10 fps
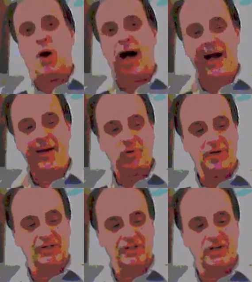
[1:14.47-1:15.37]
I'm
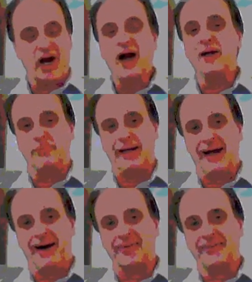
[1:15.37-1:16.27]
going to talk
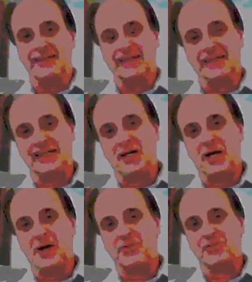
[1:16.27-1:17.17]
about
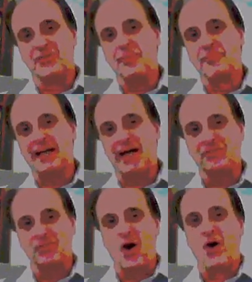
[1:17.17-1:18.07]
something I
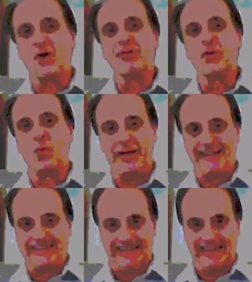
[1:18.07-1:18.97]
saw over the
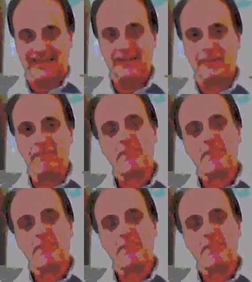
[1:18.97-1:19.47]
weekend,